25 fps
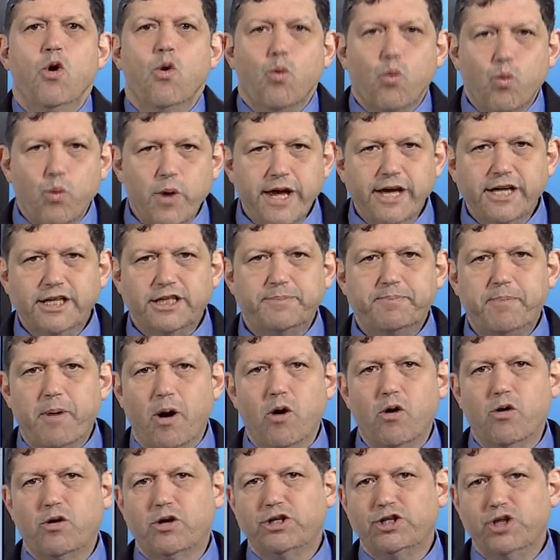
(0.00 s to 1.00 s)
We
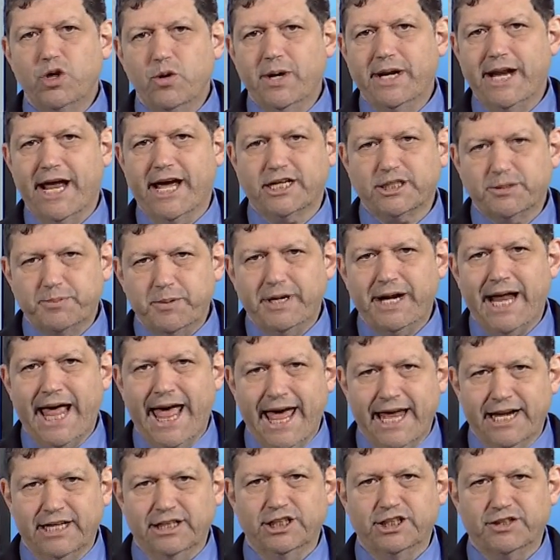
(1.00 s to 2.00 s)
spoke to an expert
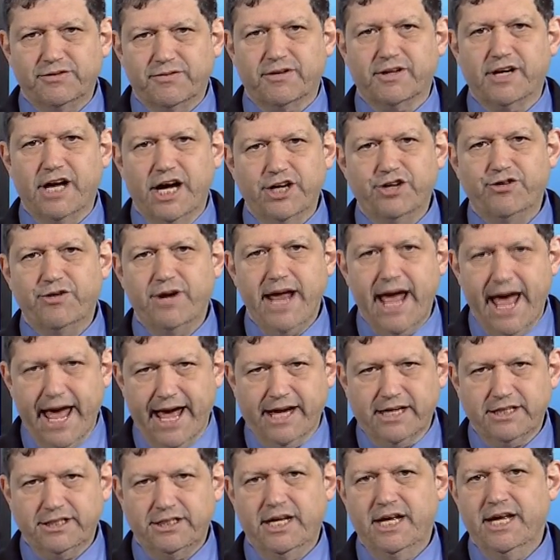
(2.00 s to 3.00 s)
analyst for country
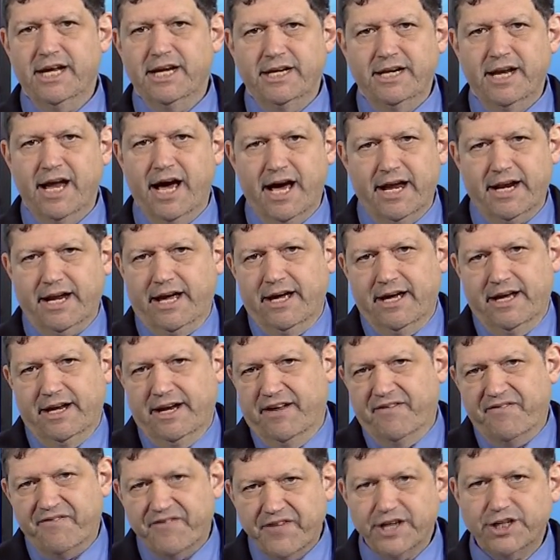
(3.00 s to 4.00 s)
X, not an
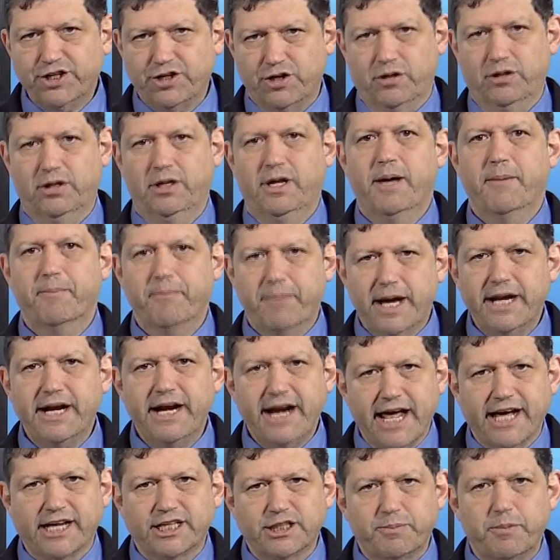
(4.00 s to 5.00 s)
official, but an
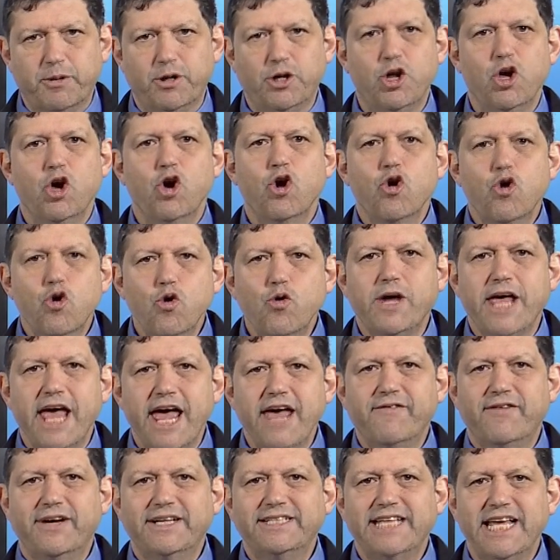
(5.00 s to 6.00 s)
expert who
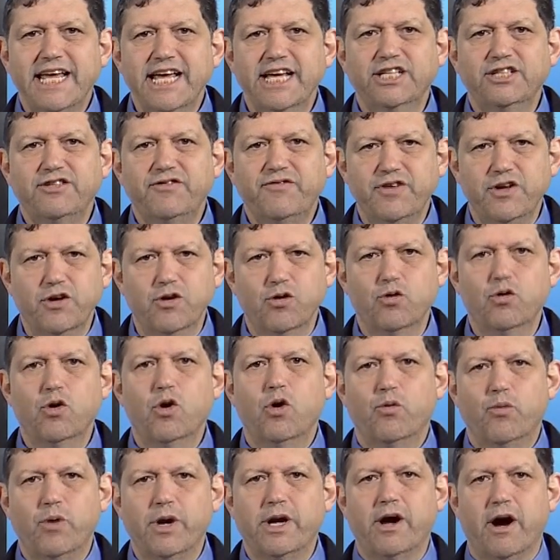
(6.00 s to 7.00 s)
gave us his view
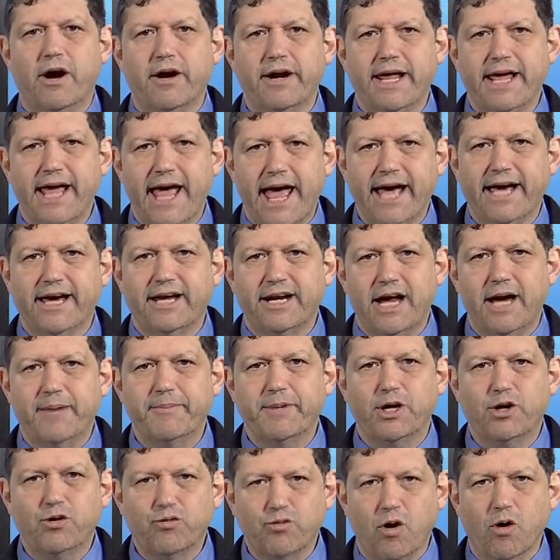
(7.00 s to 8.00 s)
regarding
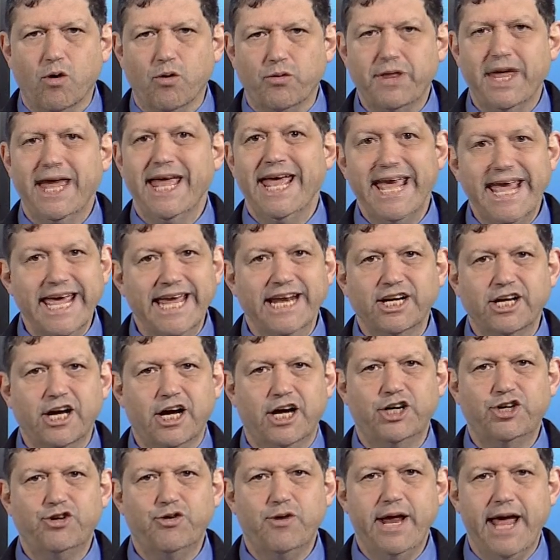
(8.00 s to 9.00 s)
economic growth in
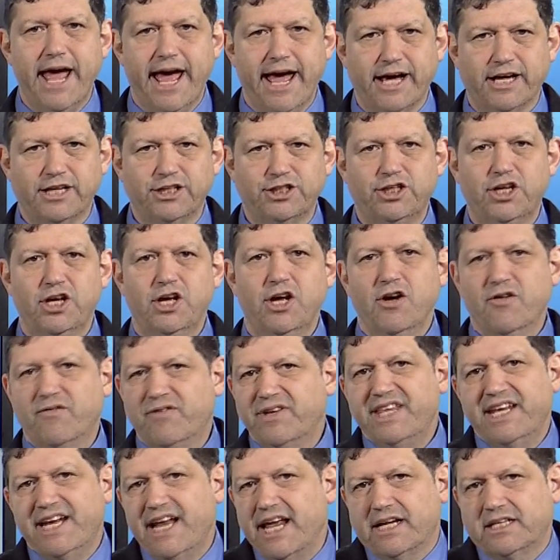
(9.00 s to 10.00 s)
country X
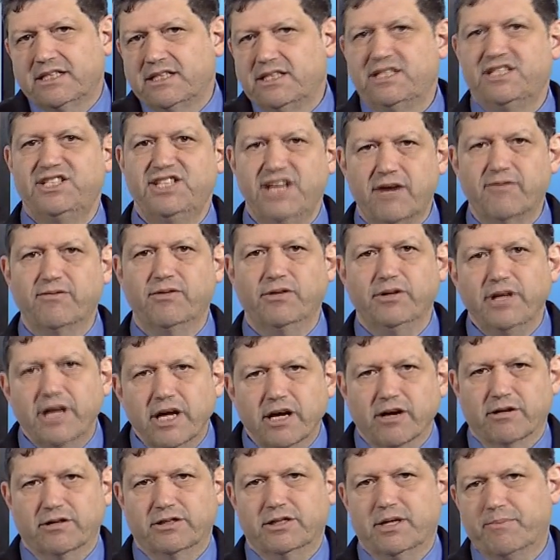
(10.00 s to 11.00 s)
for the next several
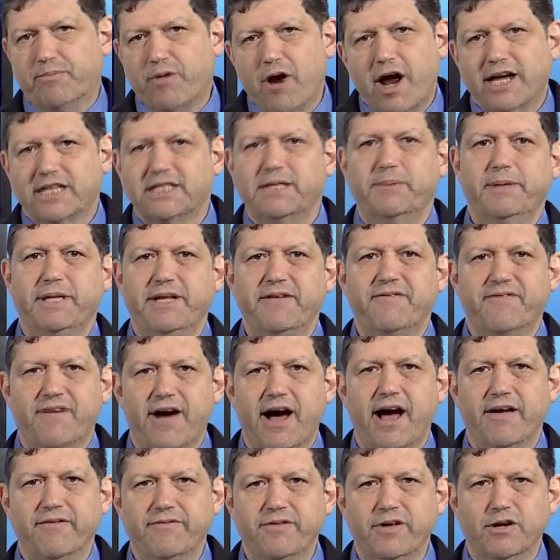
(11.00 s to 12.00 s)
years, approximately
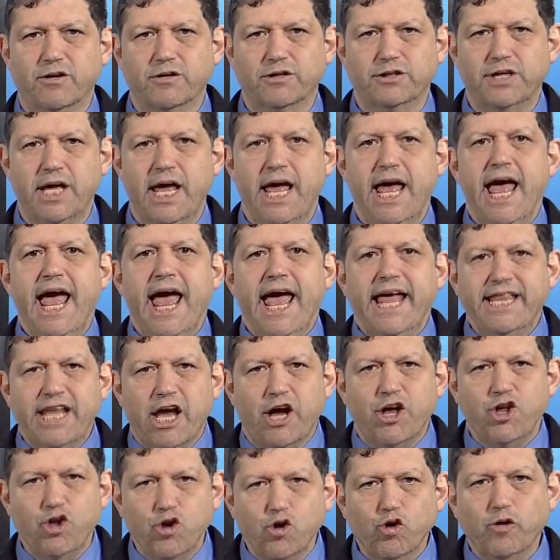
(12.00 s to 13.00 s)
5 years. Now,
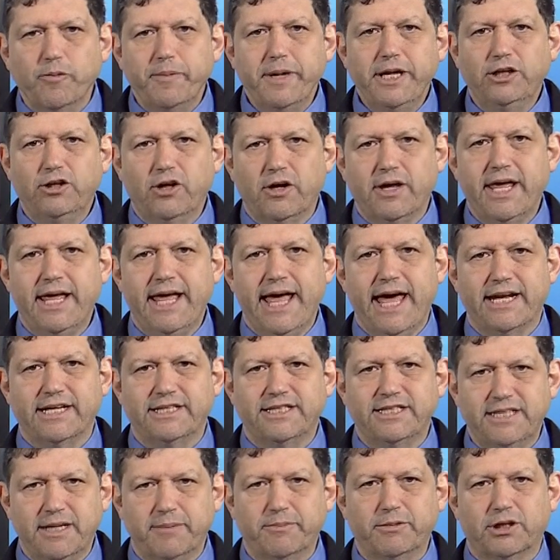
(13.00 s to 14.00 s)
you'll be looking at a
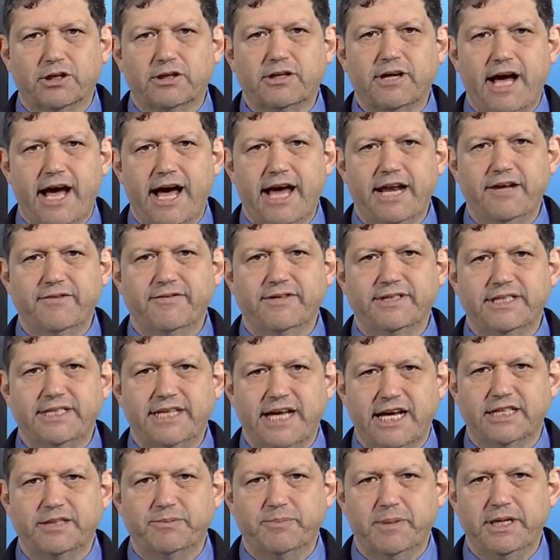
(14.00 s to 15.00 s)
similar kind of
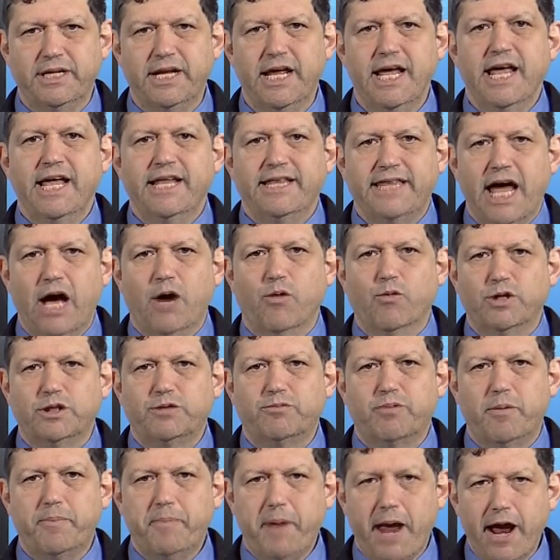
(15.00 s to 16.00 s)
assessment that was
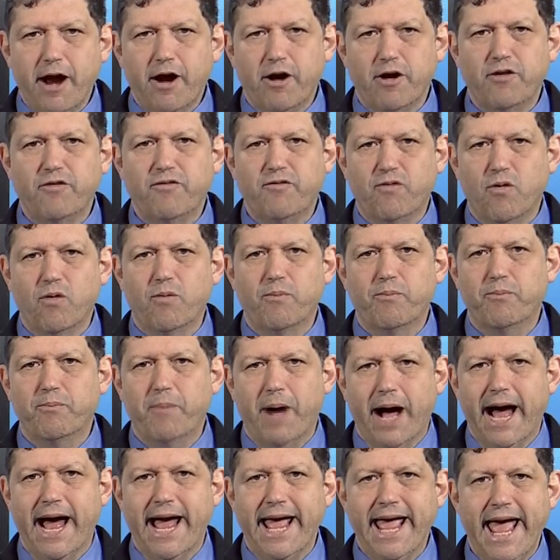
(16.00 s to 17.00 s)
prepared
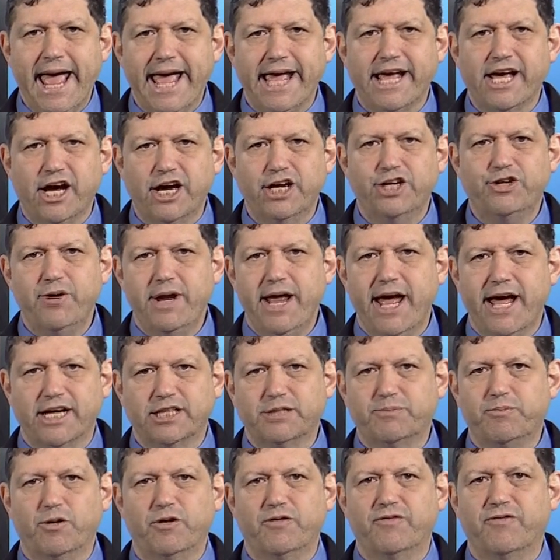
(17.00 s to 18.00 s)
by a country
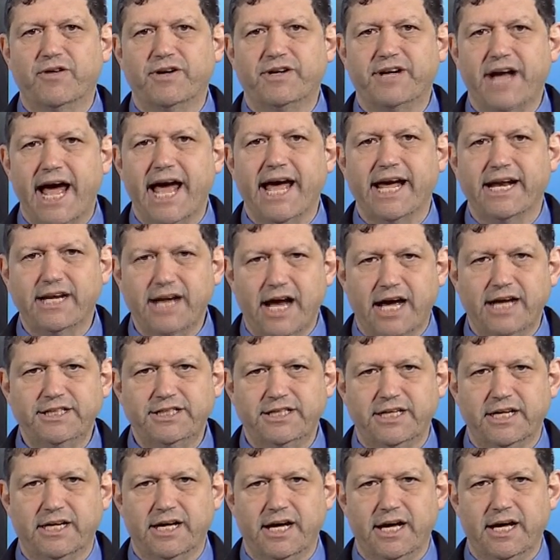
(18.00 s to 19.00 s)
expert for
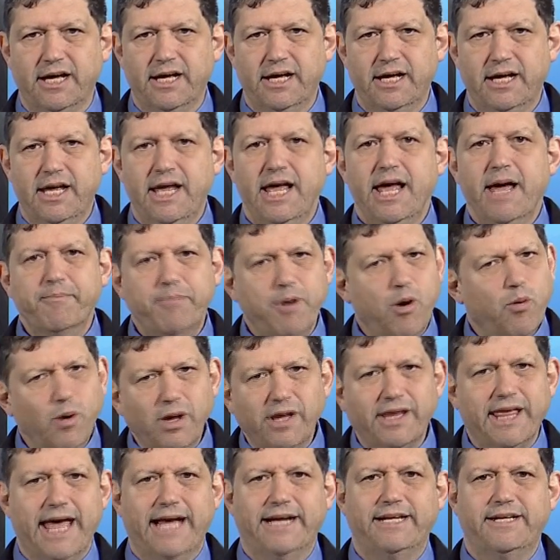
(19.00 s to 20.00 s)
Diagnostica, but
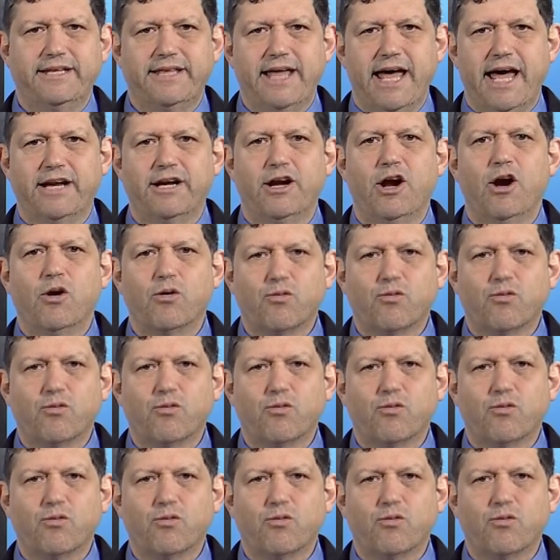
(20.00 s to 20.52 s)
we'll get to that.